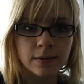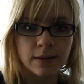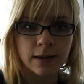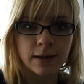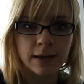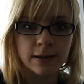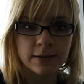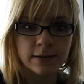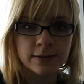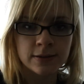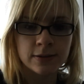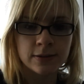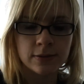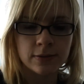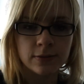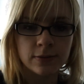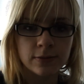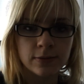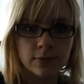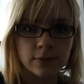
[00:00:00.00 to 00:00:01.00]
And
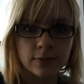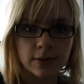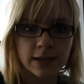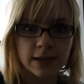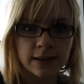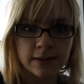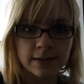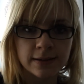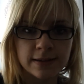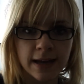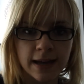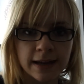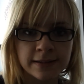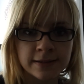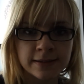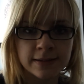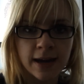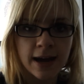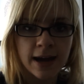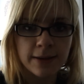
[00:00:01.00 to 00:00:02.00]
to get the
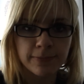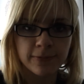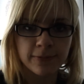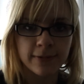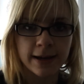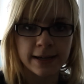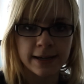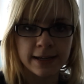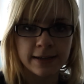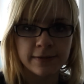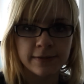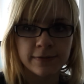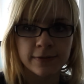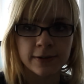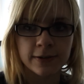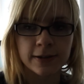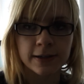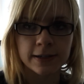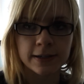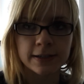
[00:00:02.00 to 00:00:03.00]
desktop ready
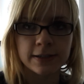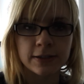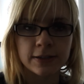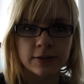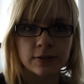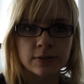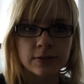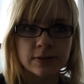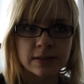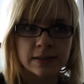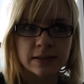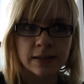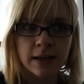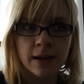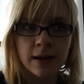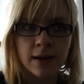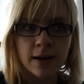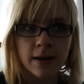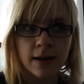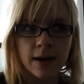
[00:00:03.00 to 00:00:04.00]
for use,
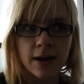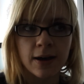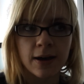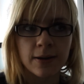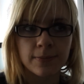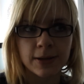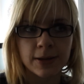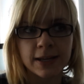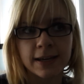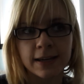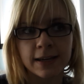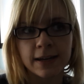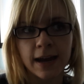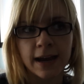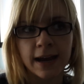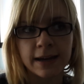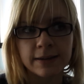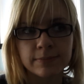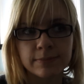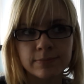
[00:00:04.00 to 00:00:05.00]
again,
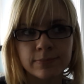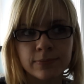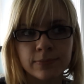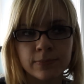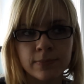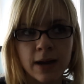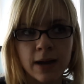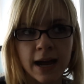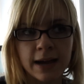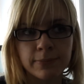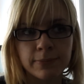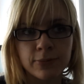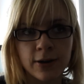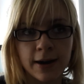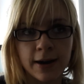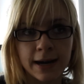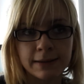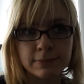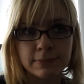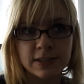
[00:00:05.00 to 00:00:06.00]
I
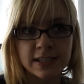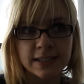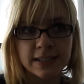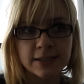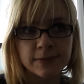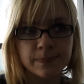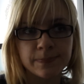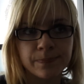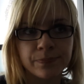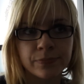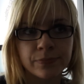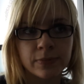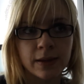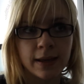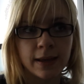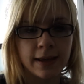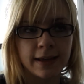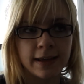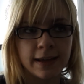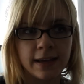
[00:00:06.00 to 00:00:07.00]
primed it
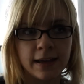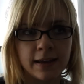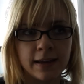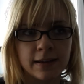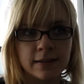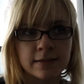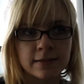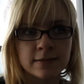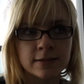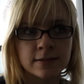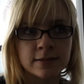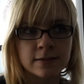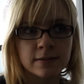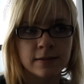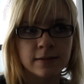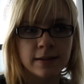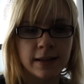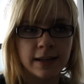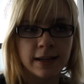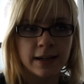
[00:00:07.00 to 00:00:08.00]
and
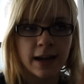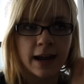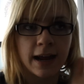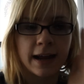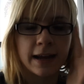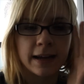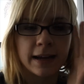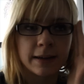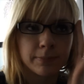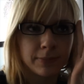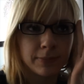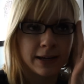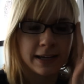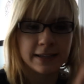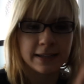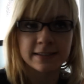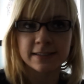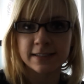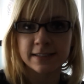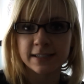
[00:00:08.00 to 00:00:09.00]
then I
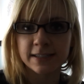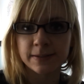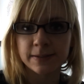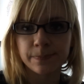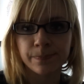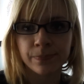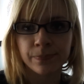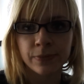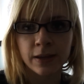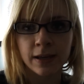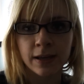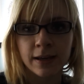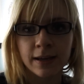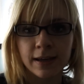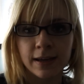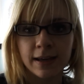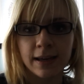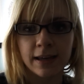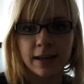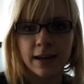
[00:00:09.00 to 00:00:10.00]
painted it,
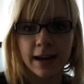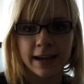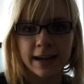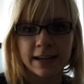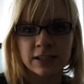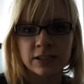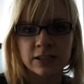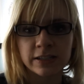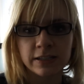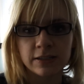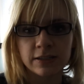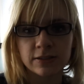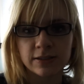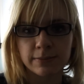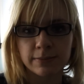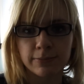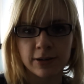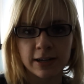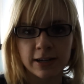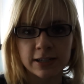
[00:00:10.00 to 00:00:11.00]
and I actually used
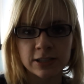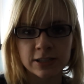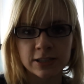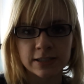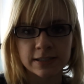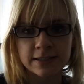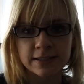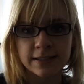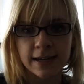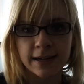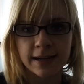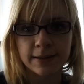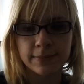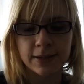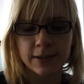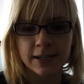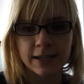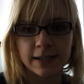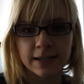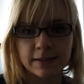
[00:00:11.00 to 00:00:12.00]
a brush this time,
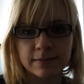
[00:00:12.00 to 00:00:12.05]
and